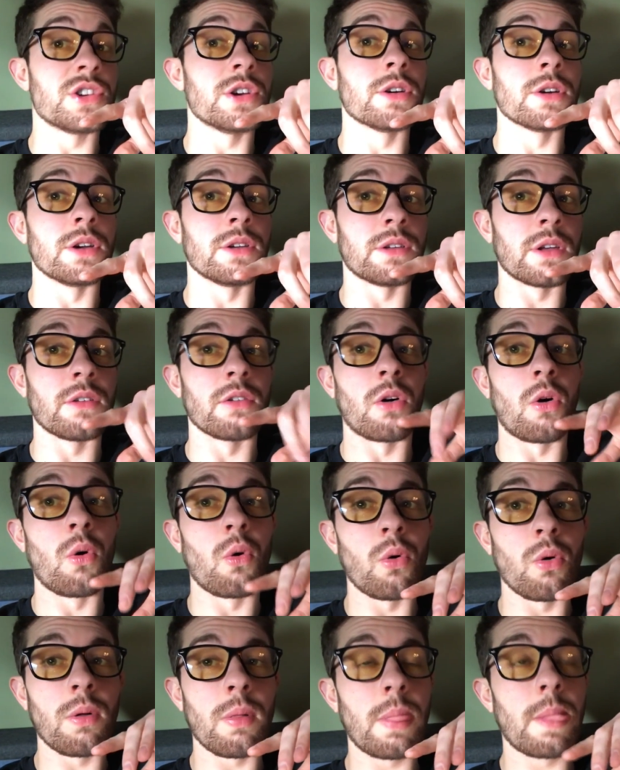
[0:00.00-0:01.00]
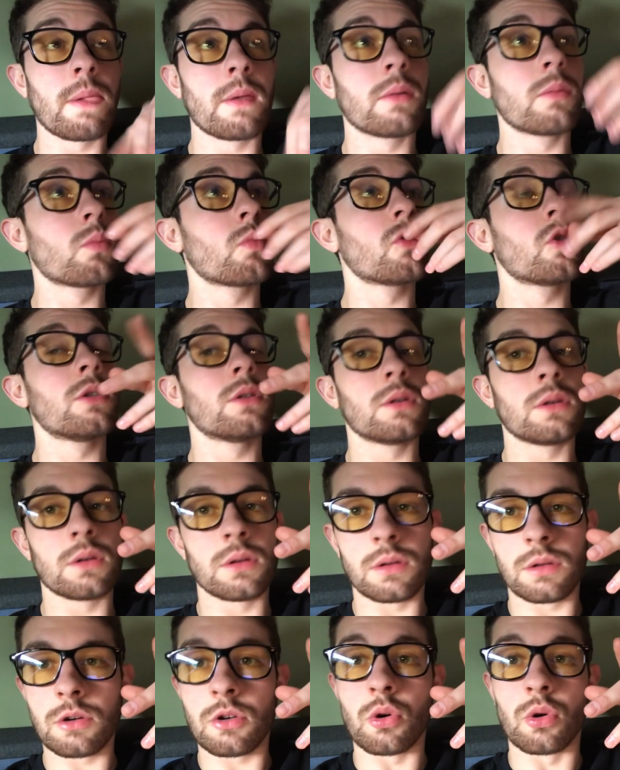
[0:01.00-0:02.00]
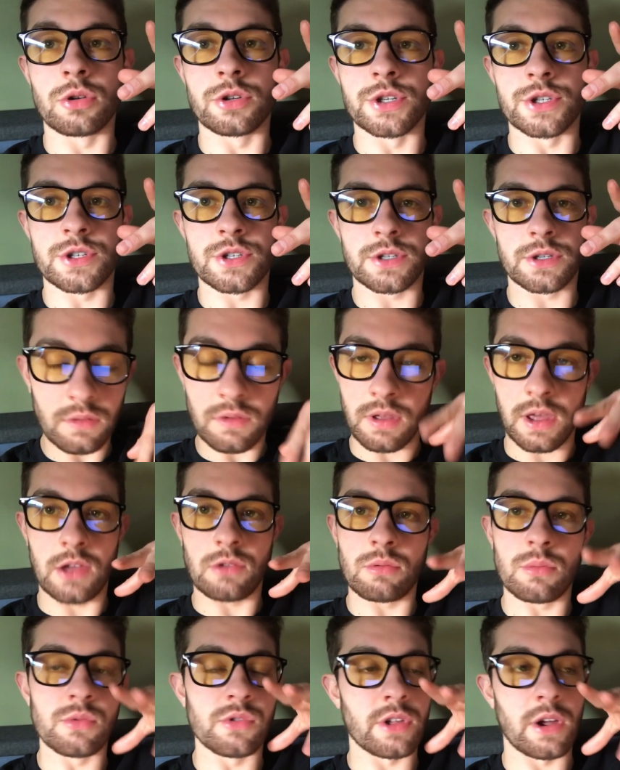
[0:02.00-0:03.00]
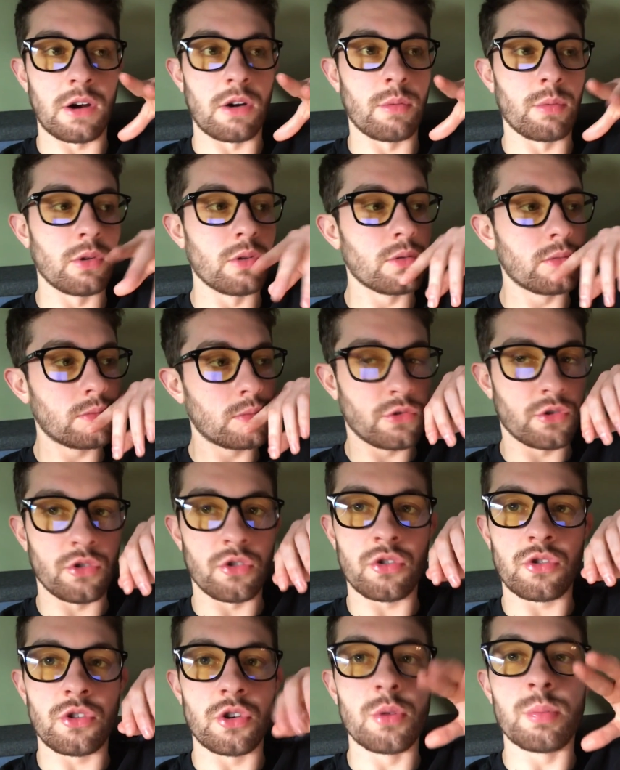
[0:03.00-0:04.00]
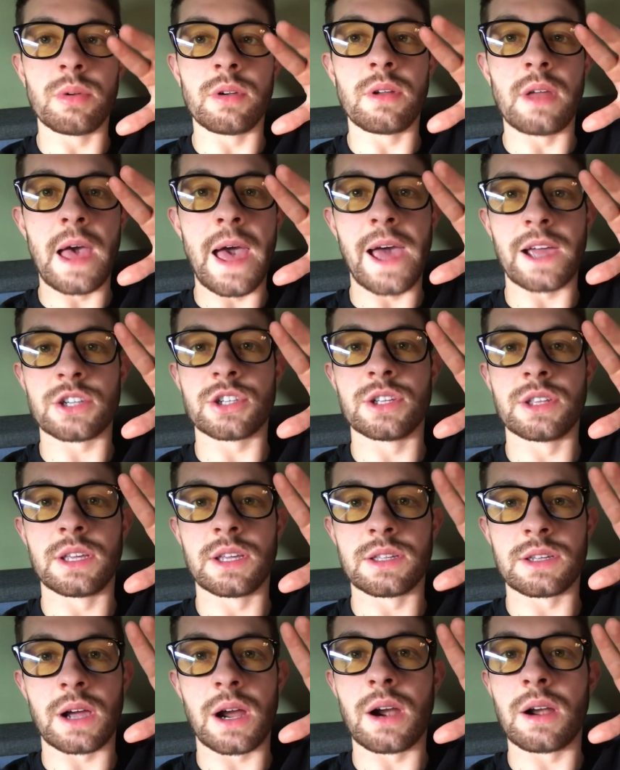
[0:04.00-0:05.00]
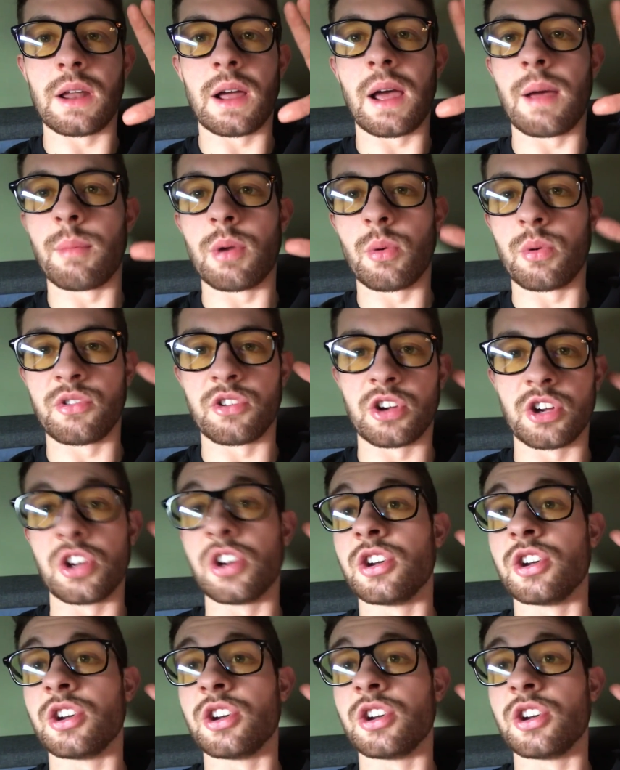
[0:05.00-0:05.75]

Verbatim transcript: series as a whole gorgeous. This last one was terrible. Just stupid action the entire time, but it wasn't